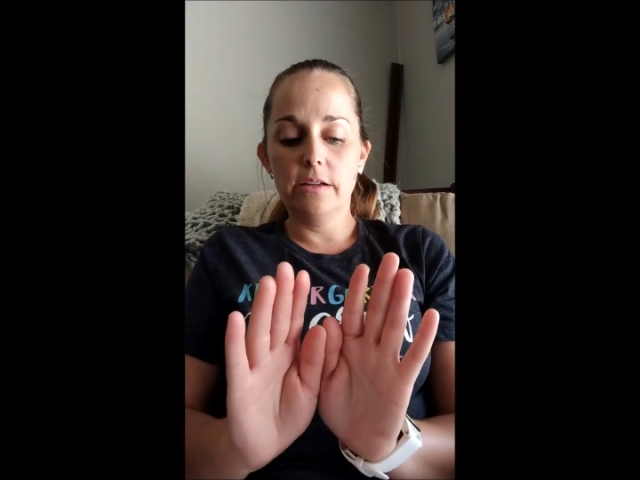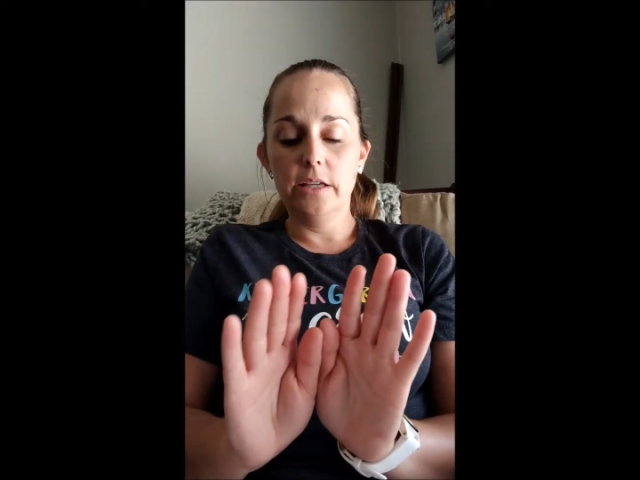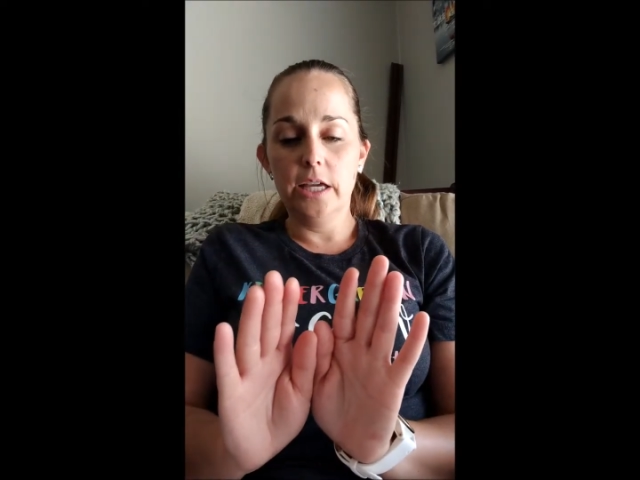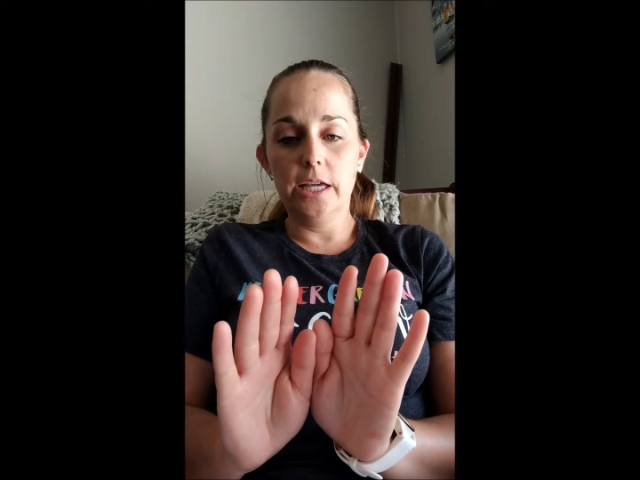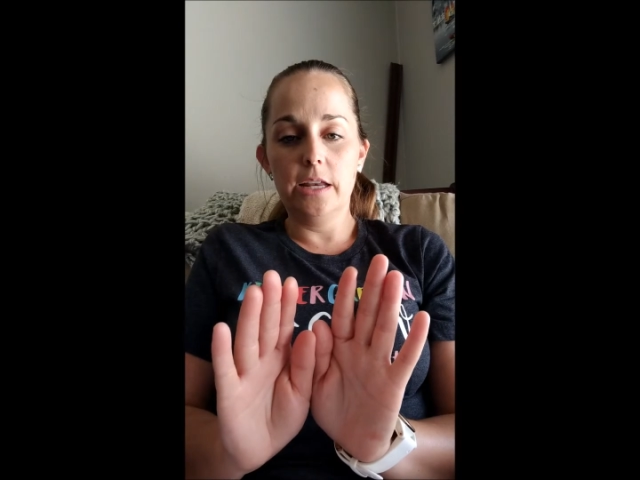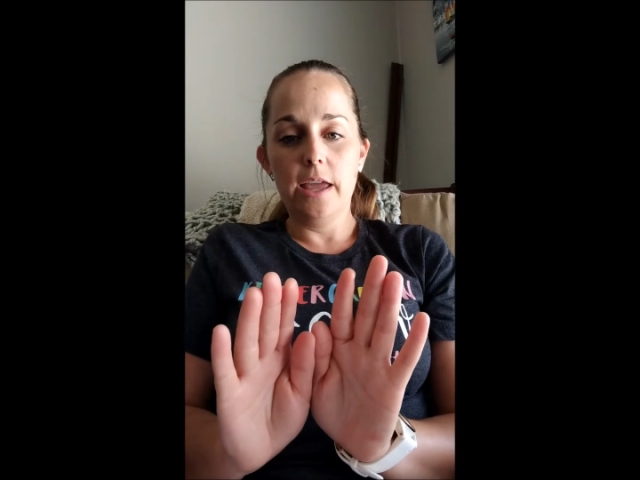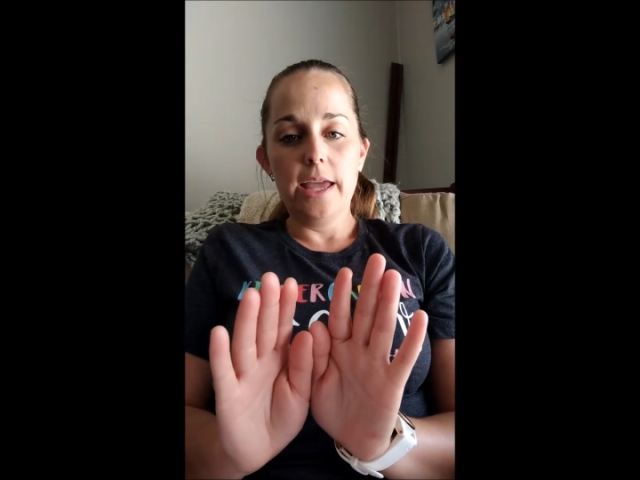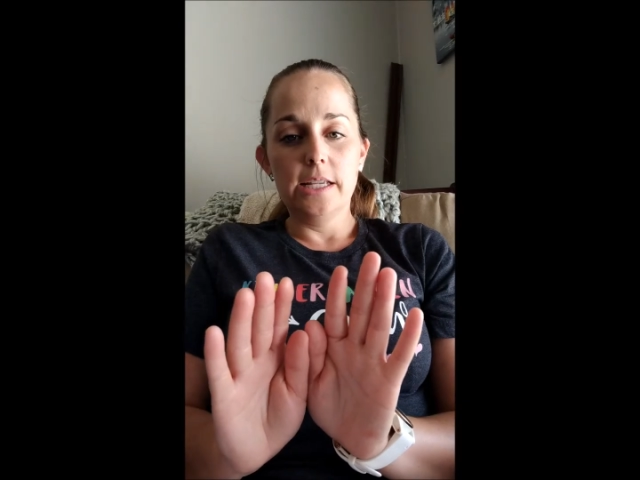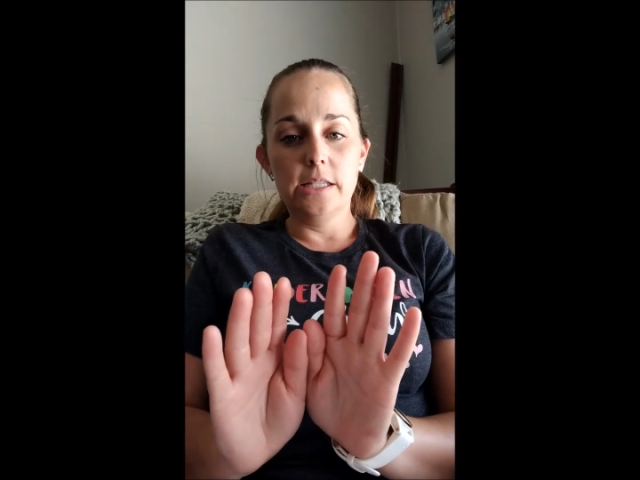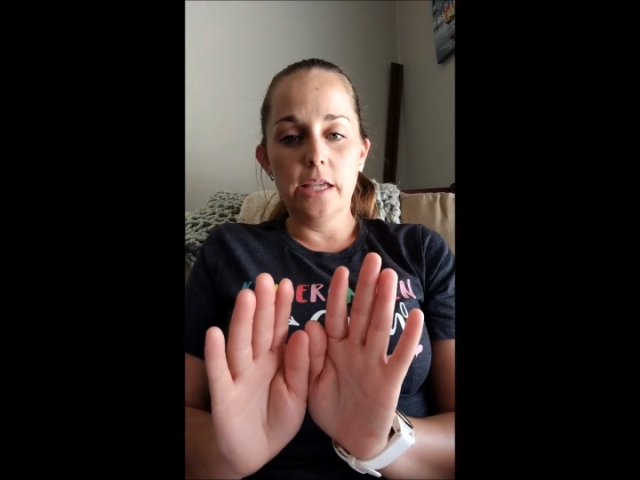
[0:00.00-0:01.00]
Good.
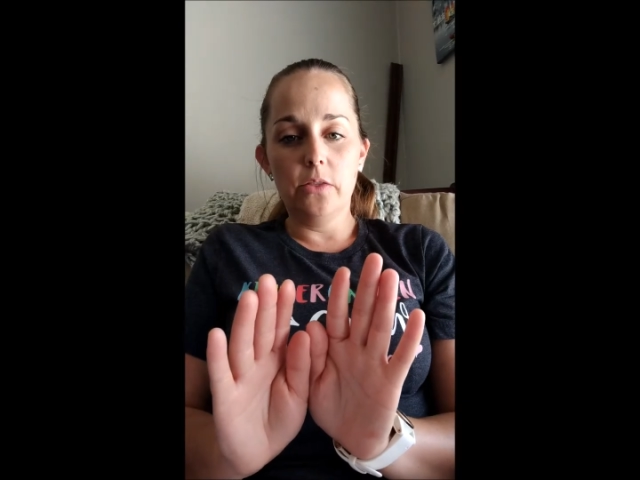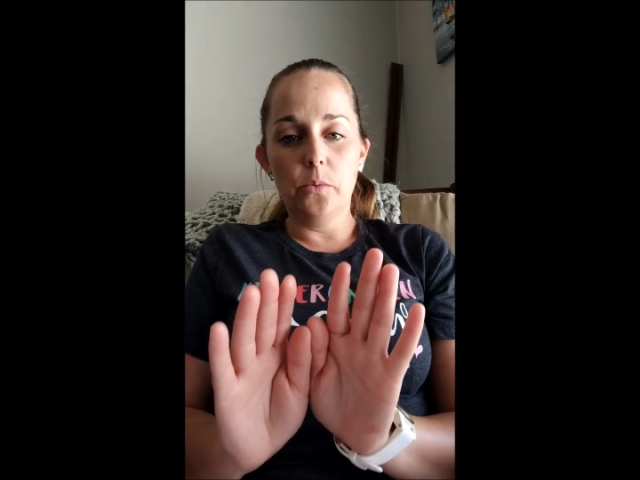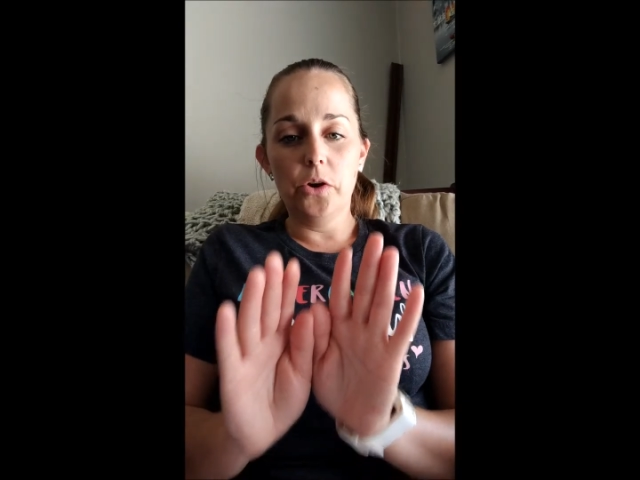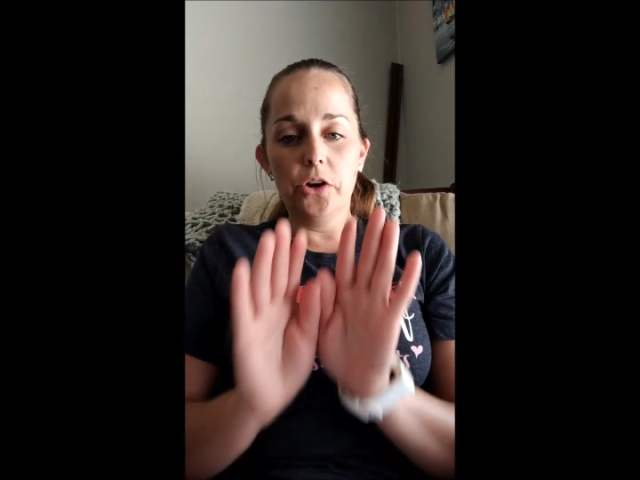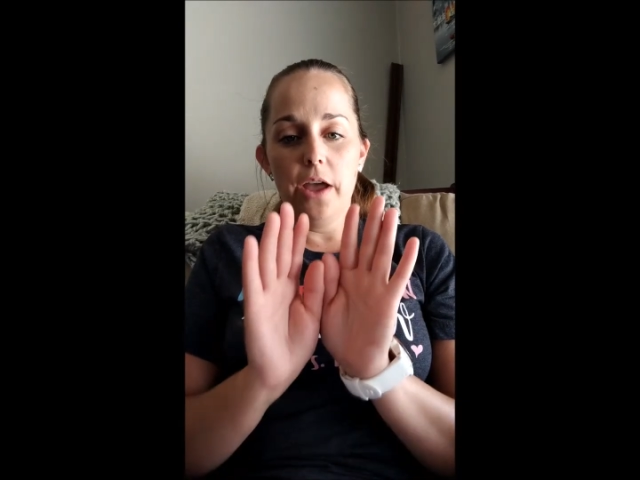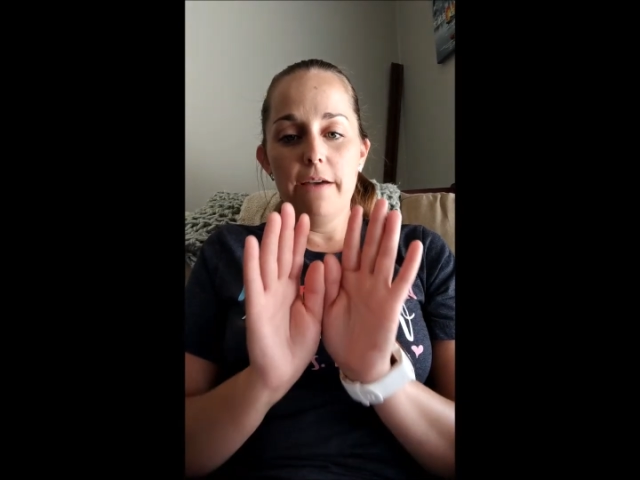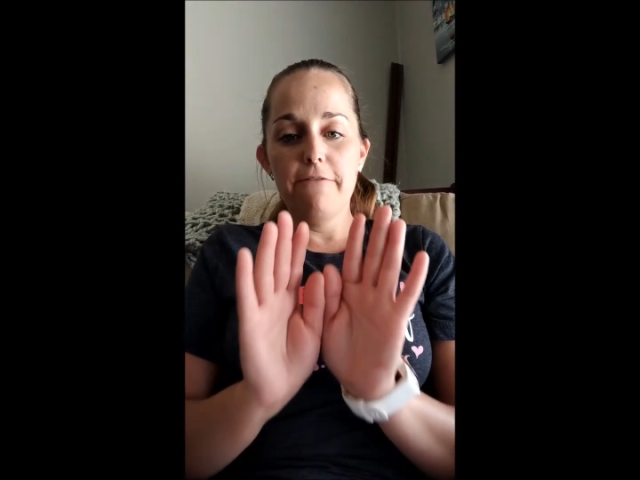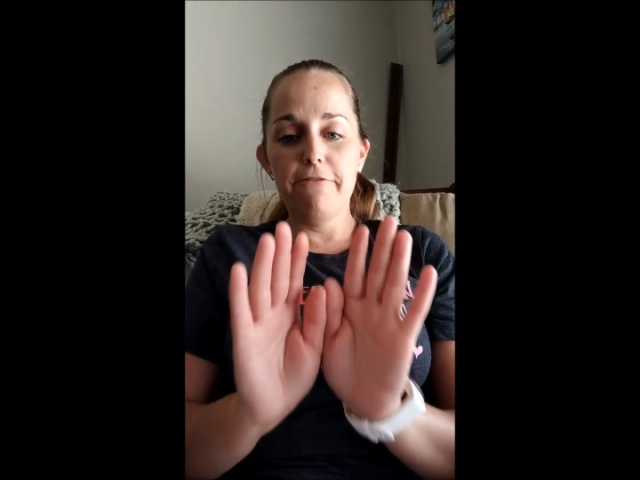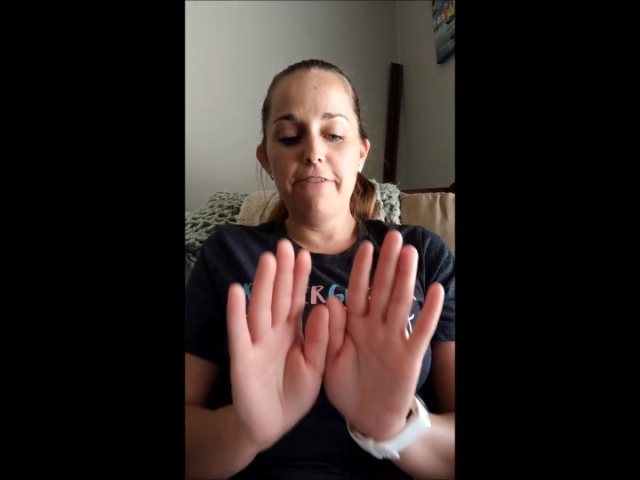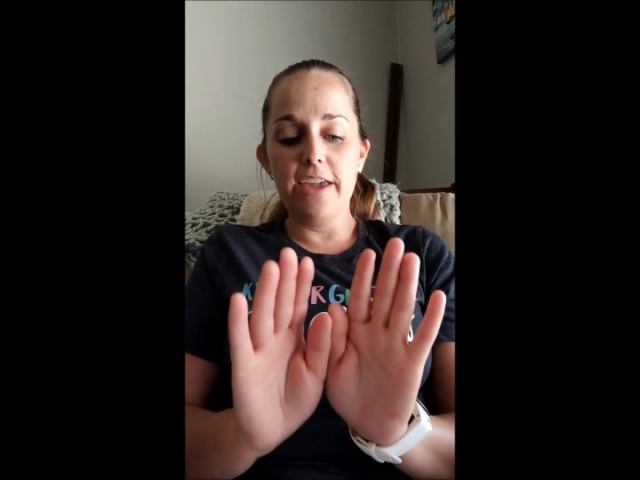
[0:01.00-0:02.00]
Say the word
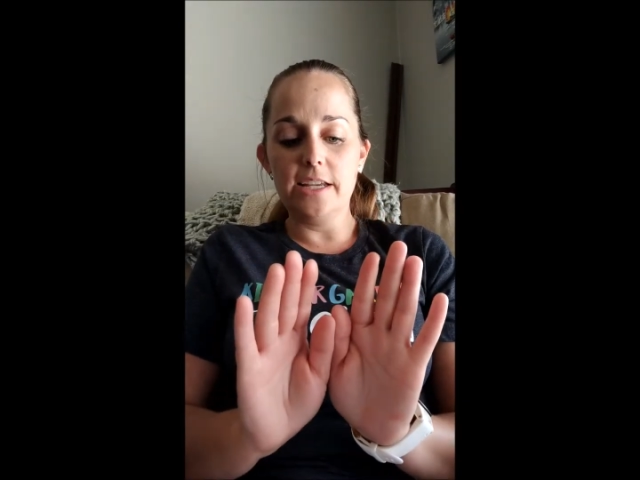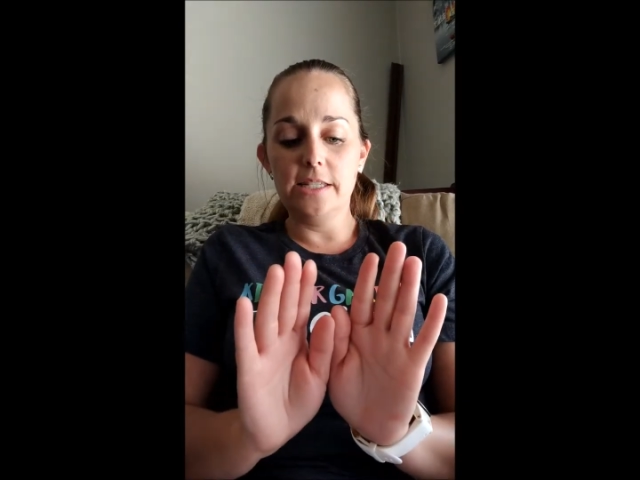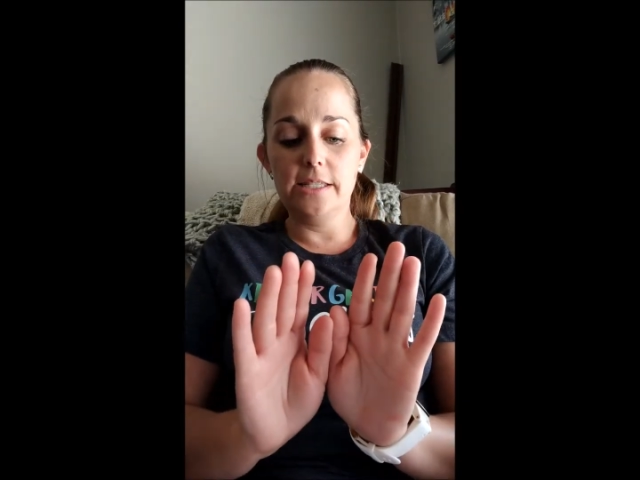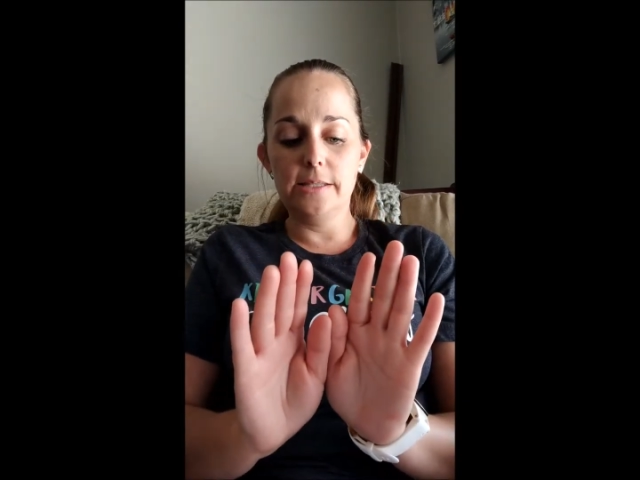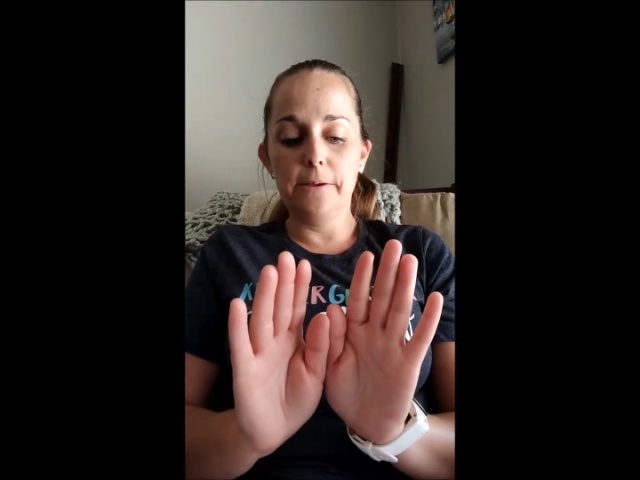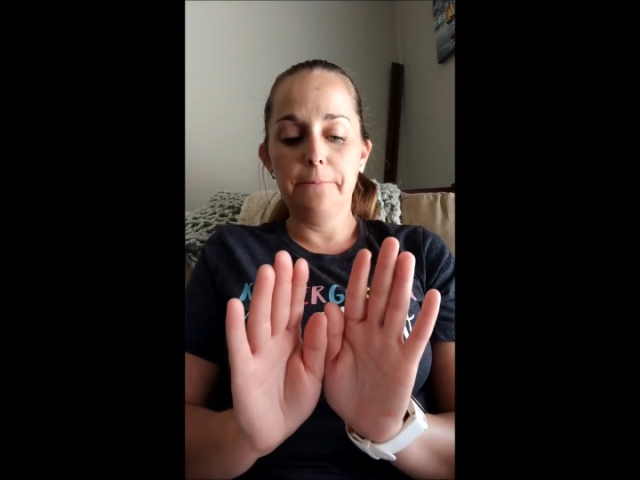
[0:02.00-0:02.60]
face.